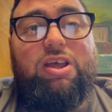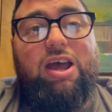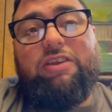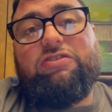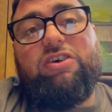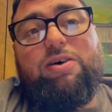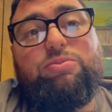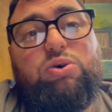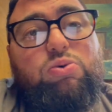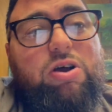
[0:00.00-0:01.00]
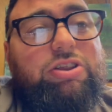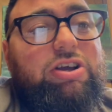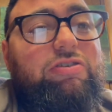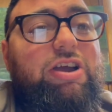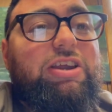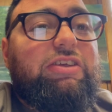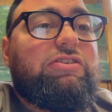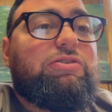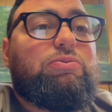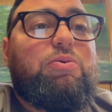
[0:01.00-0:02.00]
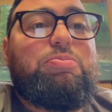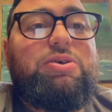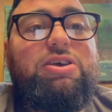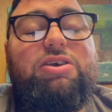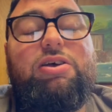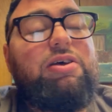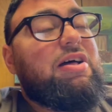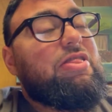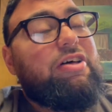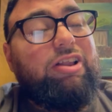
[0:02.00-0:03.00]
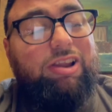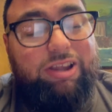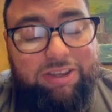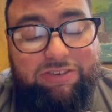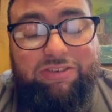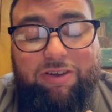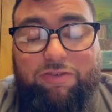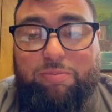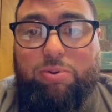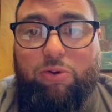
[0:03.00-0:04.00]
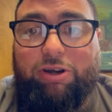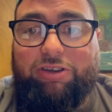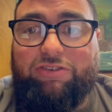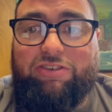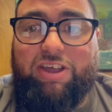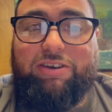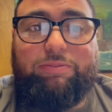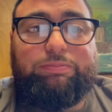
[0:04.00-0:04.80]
And some who are the greatest will be the least of importance then.